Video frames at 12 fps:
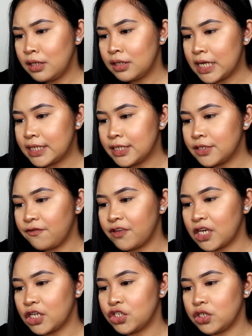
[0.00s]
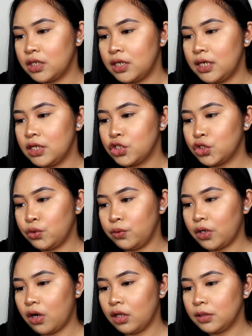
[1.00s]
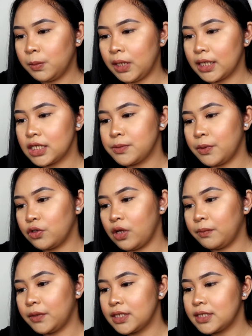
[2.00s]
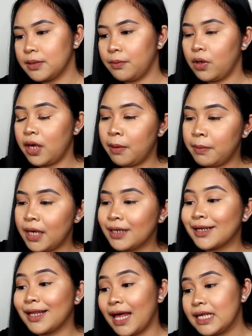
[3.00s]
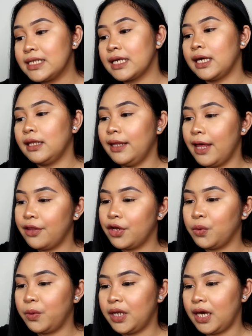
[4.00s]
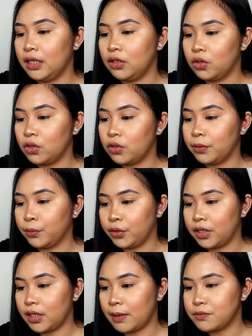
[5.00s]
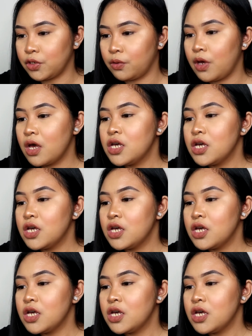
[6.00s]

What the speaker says: The essentification in a shoe. The color black Espadrille updates the bohemian classic in leather with a logo embroidered capital.